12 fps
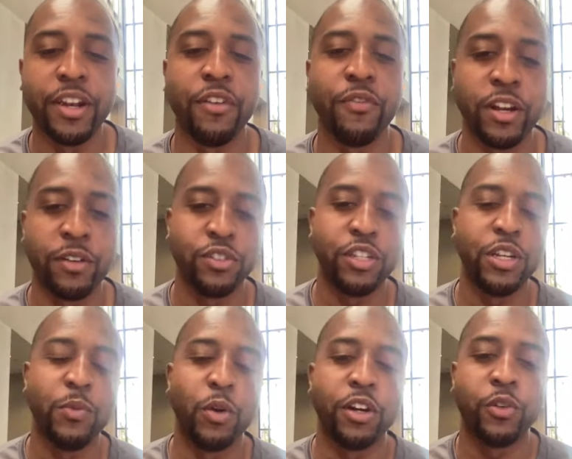innovative
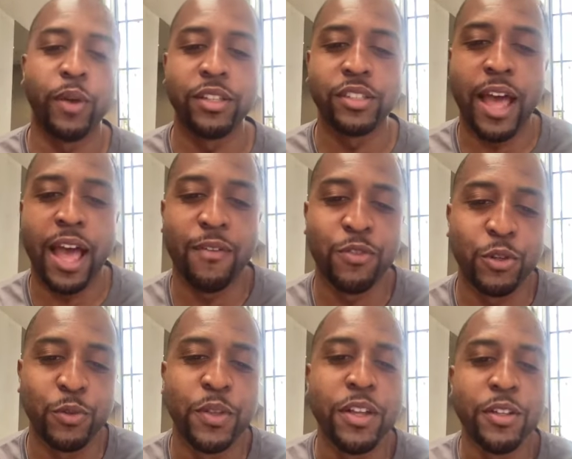teamwork. Great to have you.